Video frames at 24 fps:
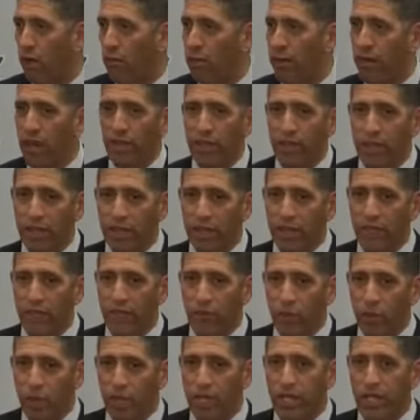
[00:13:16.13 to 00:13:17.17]
but I think if
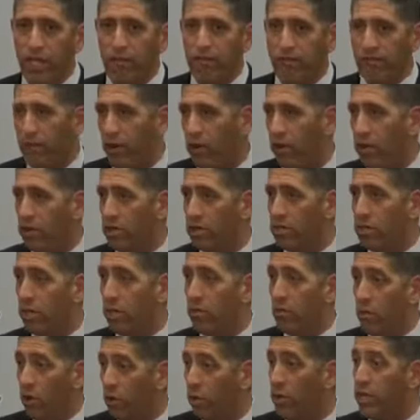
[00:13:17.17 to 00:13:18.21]
we can focus
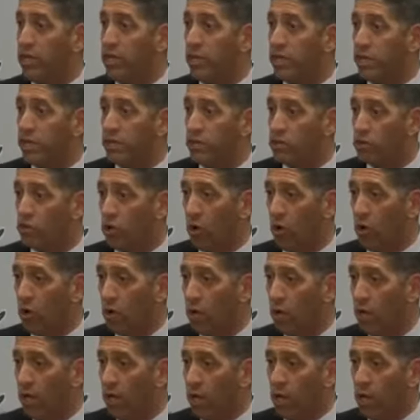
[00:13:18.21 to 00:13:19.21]
on what we can control,